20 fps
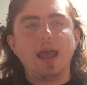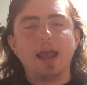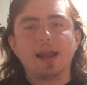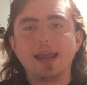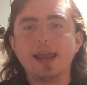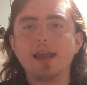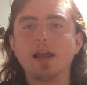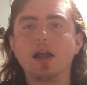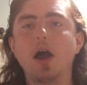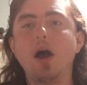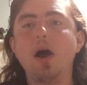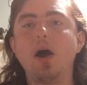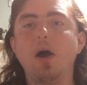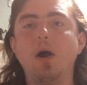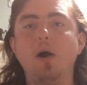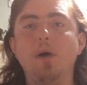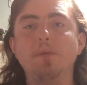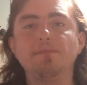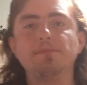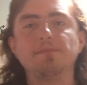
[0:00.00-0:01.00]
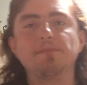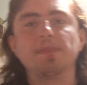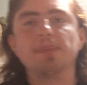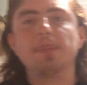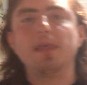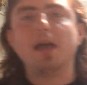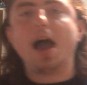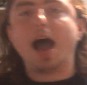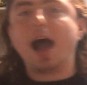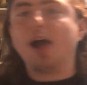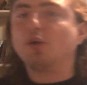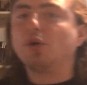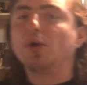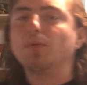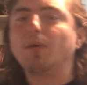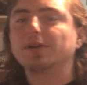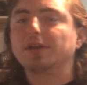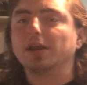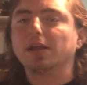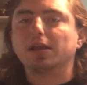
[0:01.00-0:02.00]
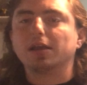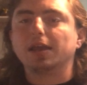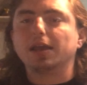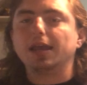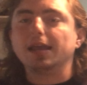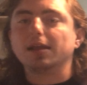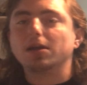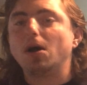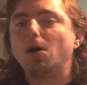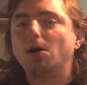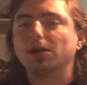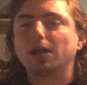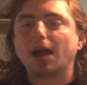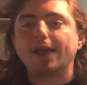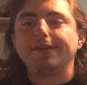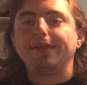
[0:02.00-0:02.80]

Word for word: and King Kong. I grew up watching King Kong and